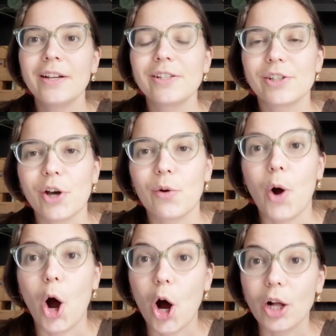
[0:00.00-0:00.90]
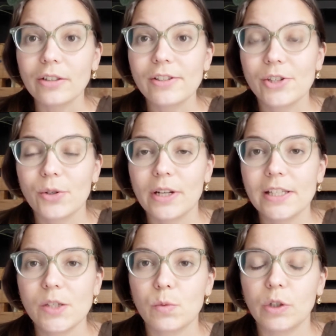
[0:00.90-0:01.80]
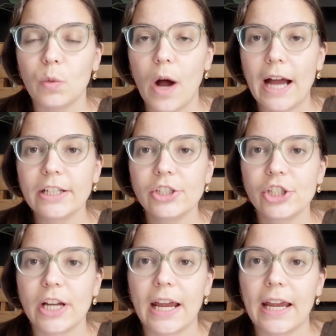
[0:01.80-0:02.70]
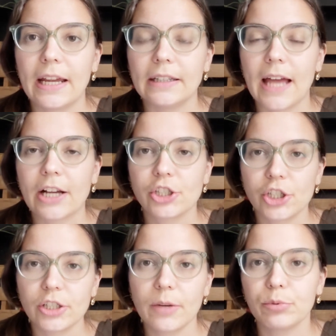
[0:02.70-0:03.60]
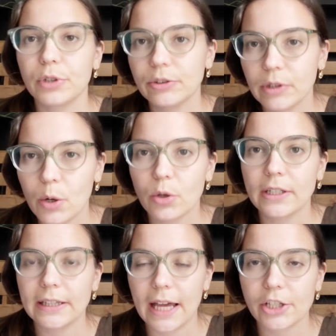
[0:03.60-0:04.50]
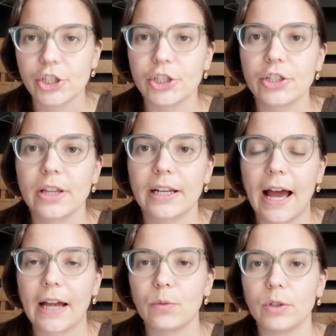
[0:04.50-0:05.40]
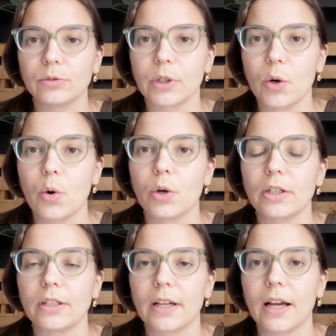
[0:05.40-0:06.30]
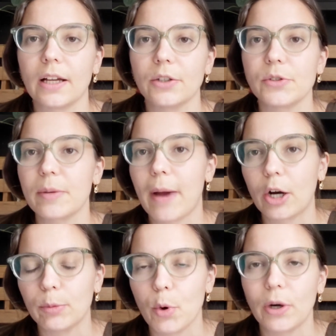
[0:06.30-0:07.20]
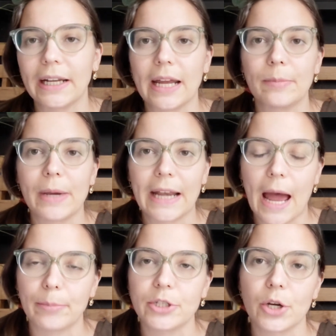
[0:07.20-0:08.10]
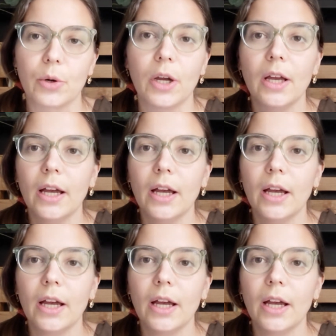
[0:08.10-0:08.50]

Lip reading: So all students will watch a lecture, a pre-recorded lecture that I will record using PowerPoint and Panopto